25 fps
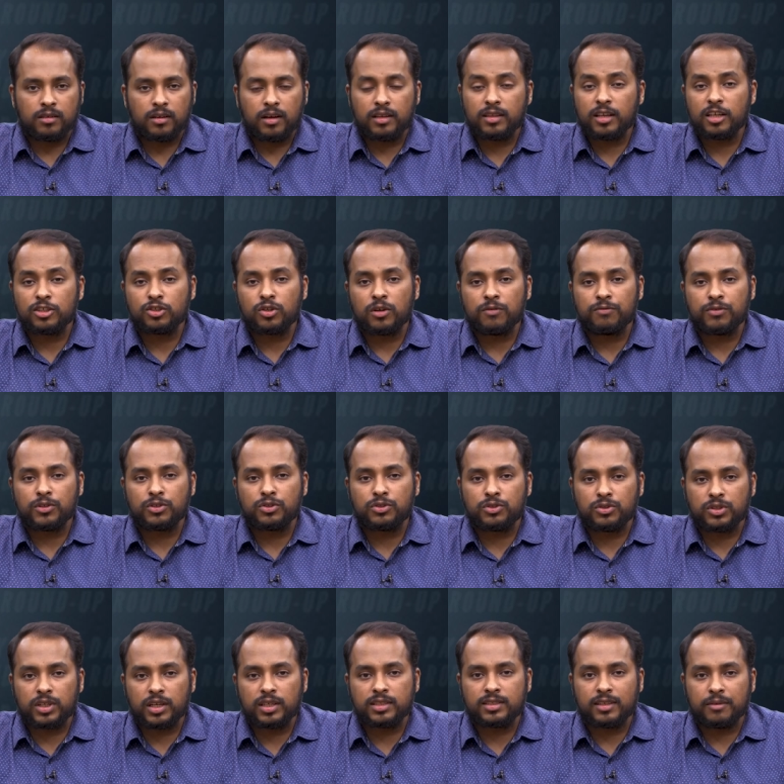And that's all for
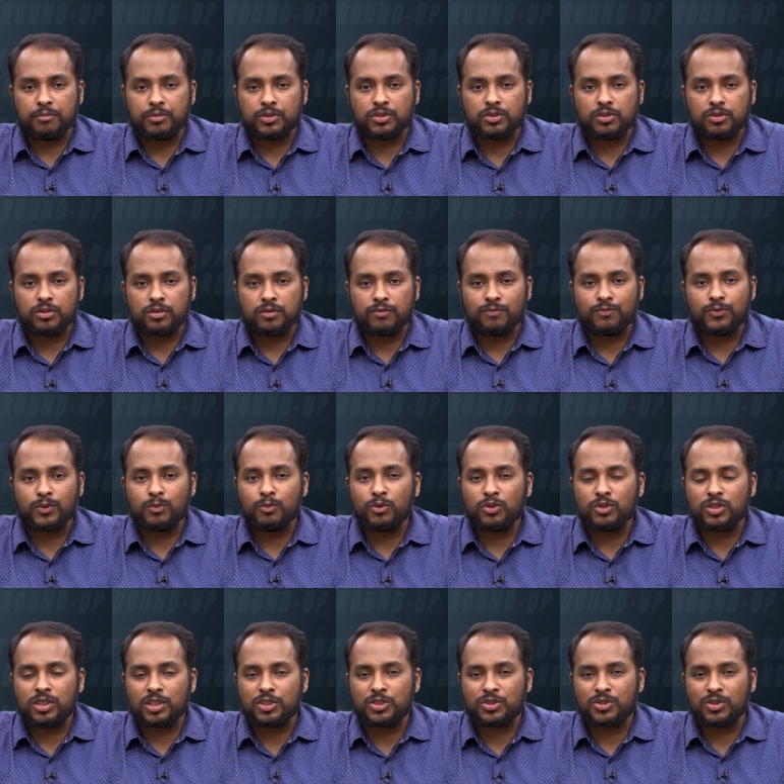today's episode. For more
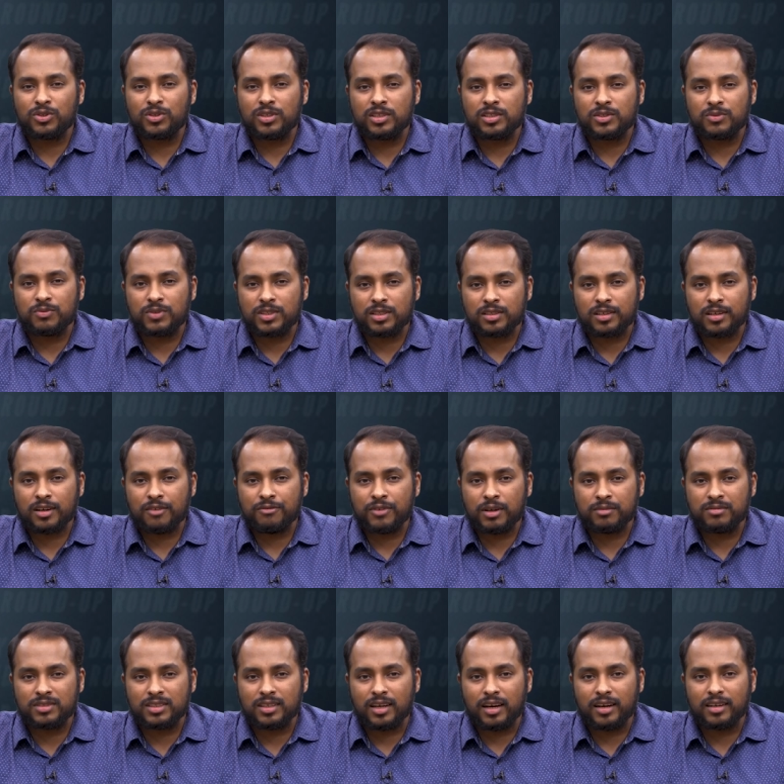such stories, visit our
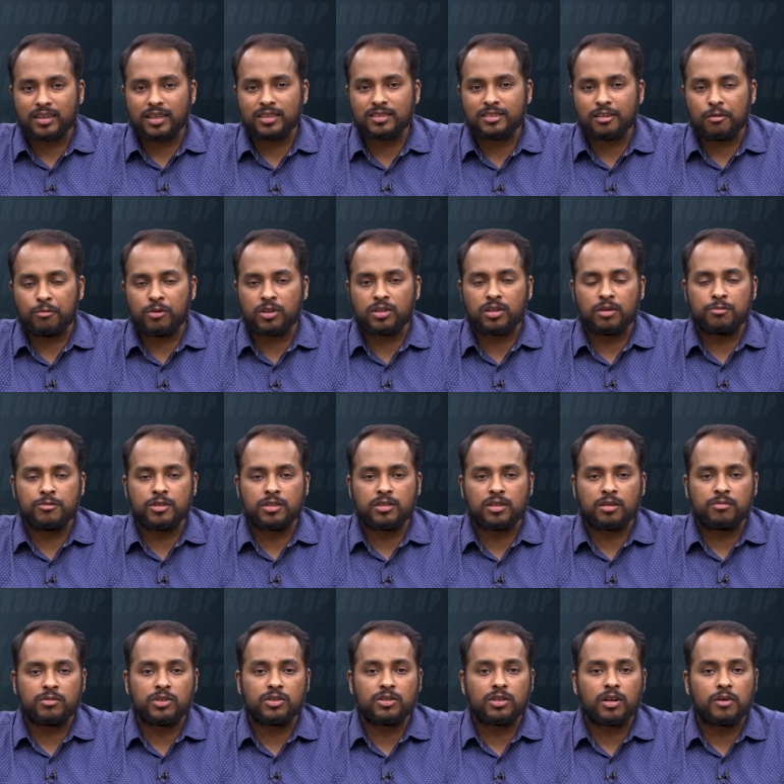website at
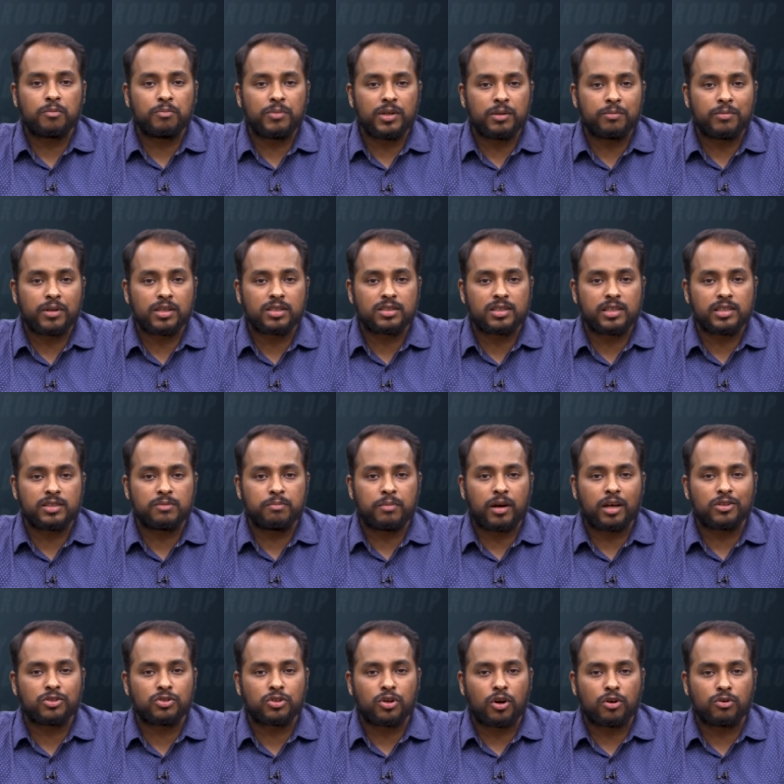
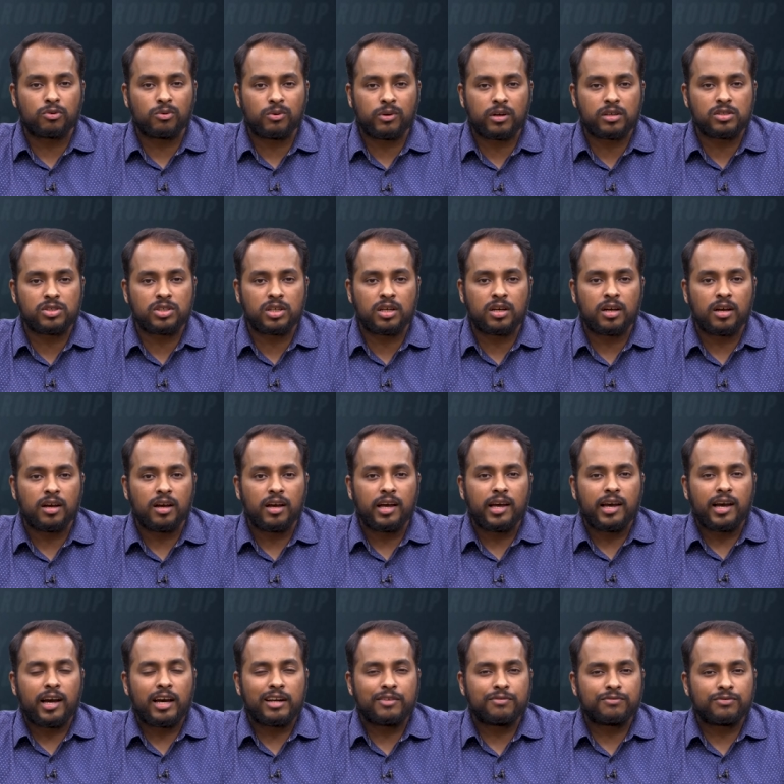www.peoplesdispatch.org
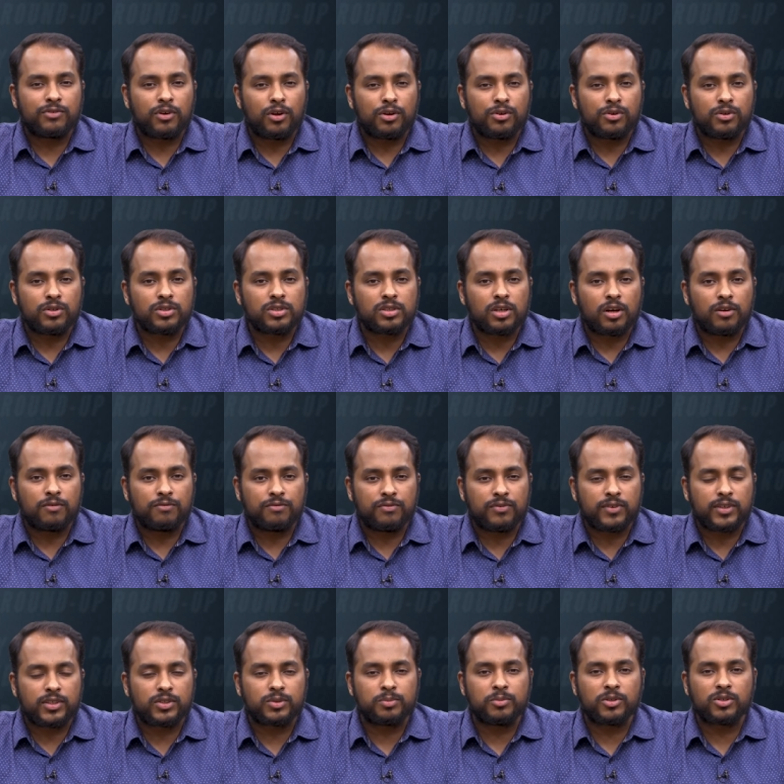and follow us on
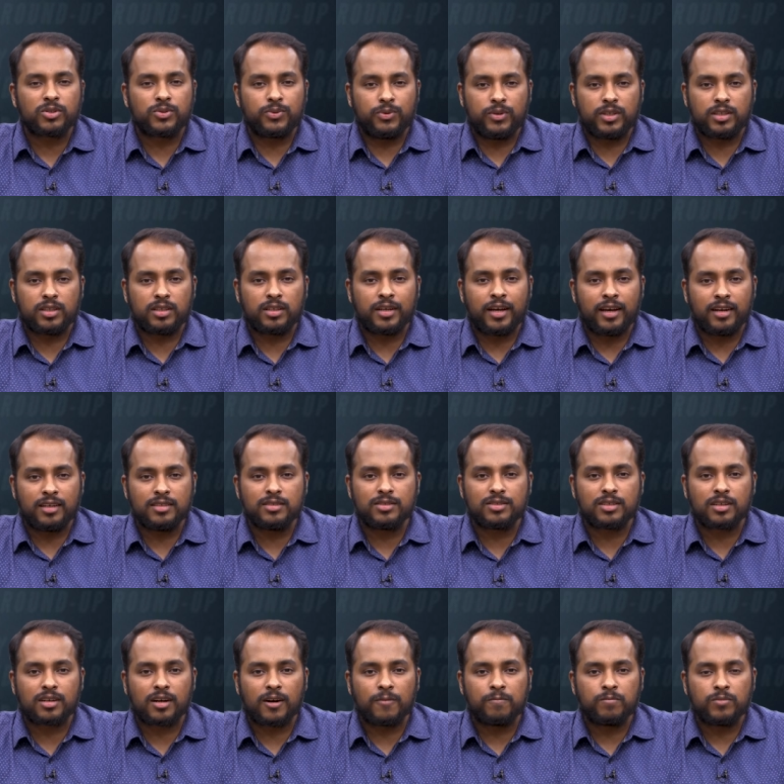Facebook, Twitter, and
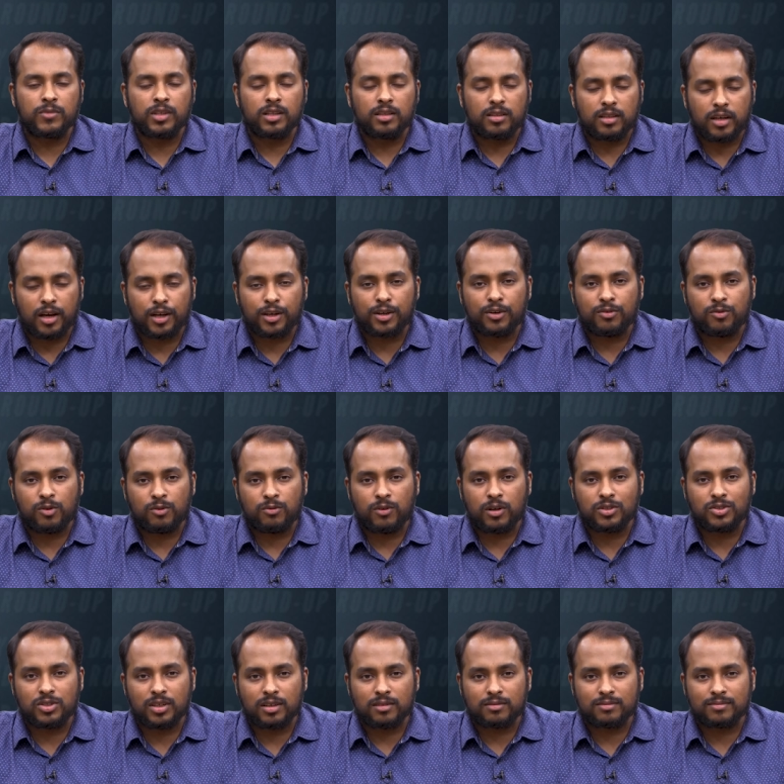Instagram. Thank you for
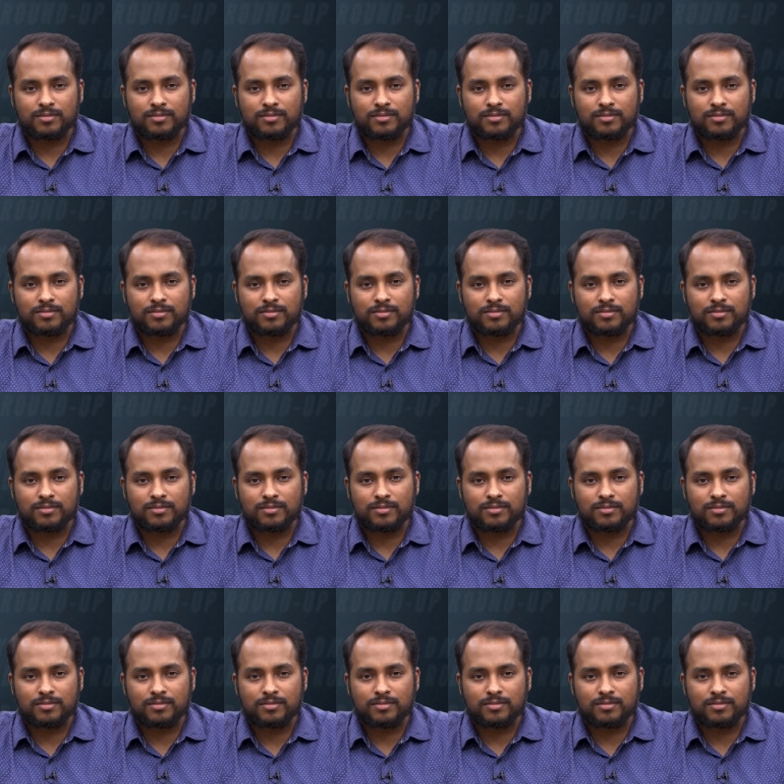watching.